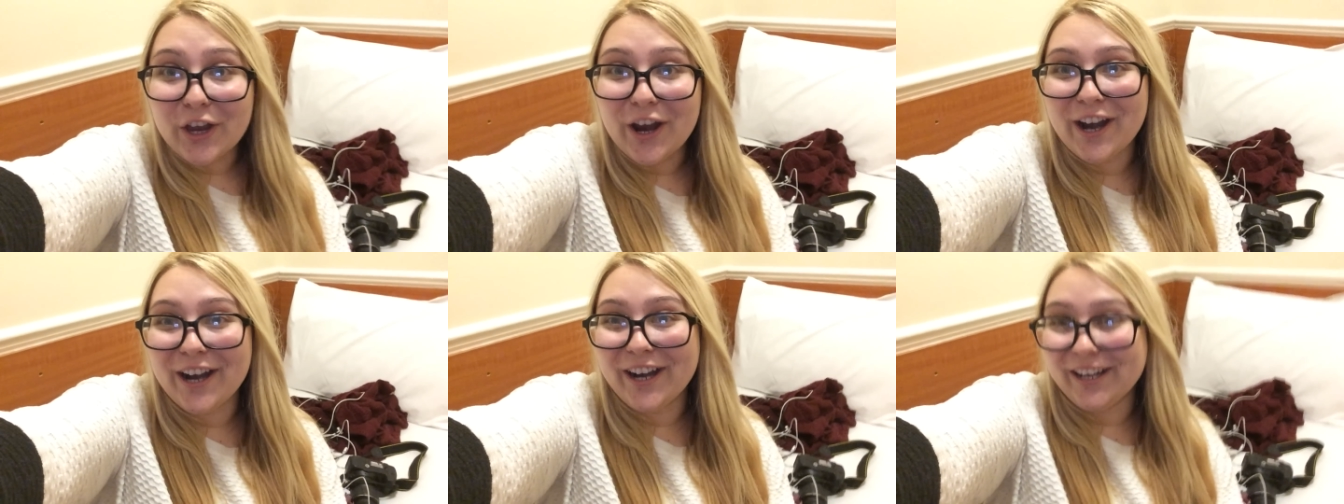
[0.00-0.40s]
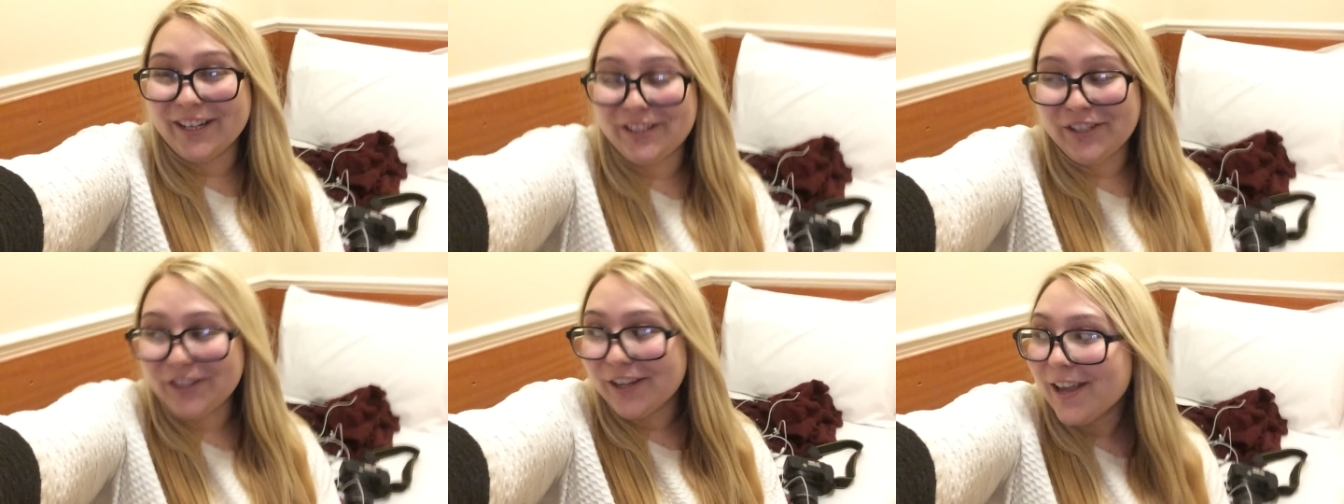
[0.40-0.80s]

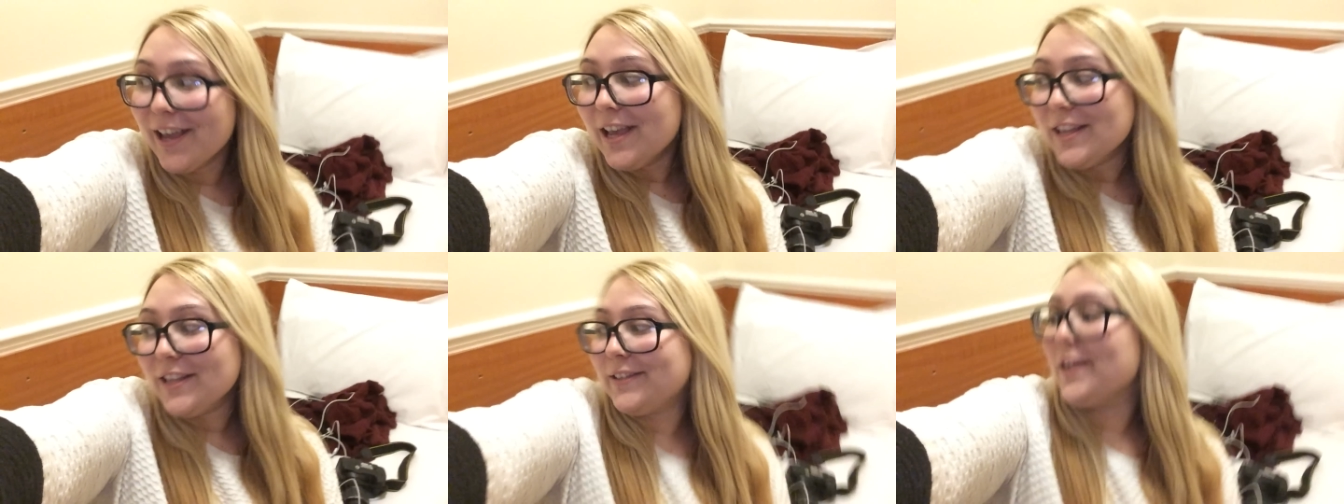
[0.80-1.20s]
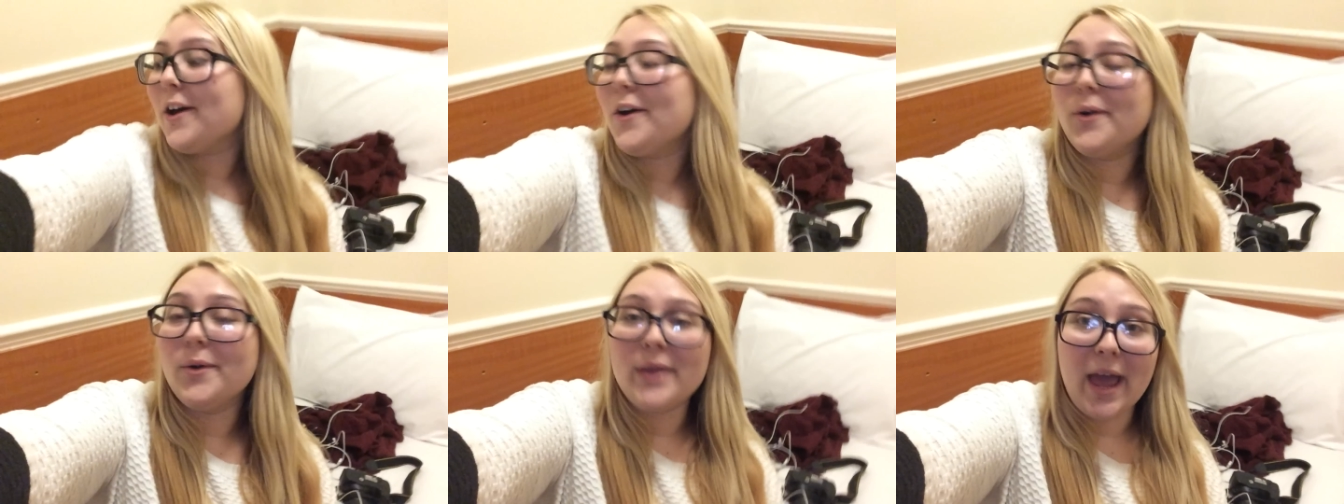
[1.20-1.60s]
searched,
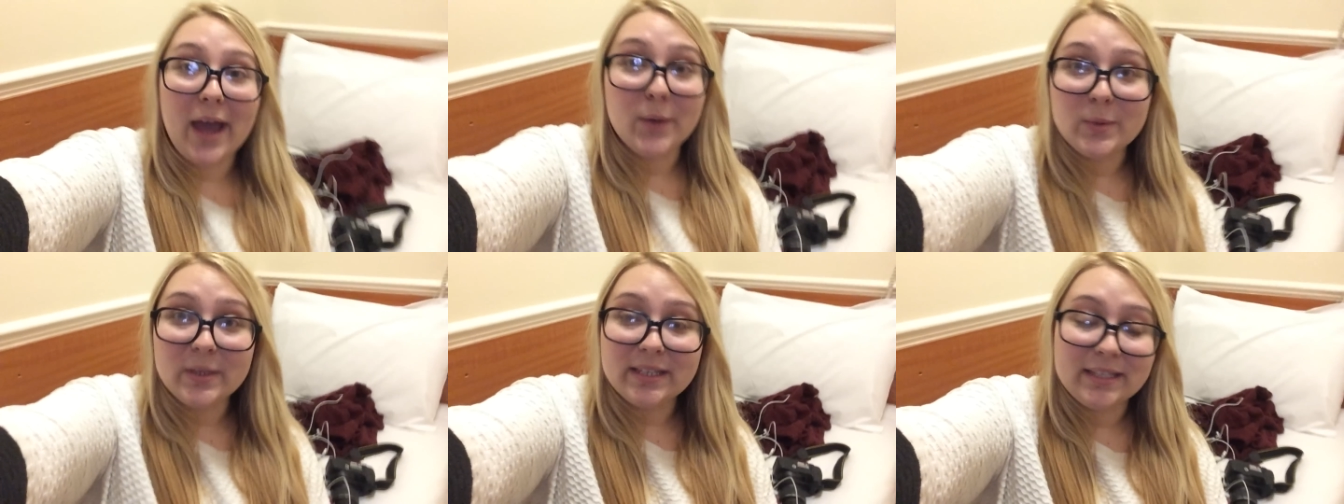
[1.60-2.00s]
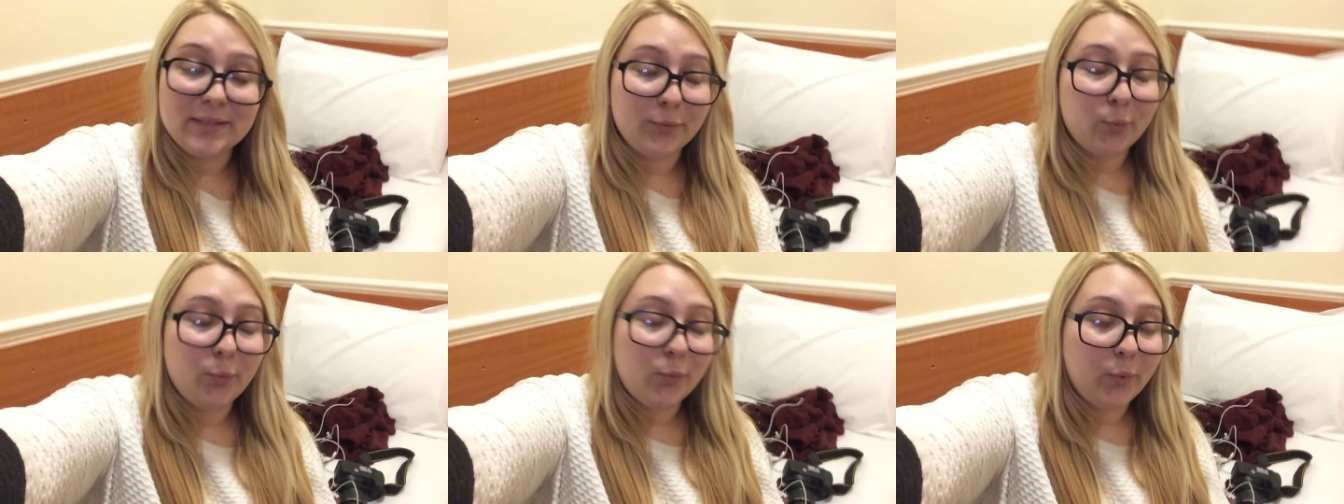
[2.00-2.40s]
so yeah, it was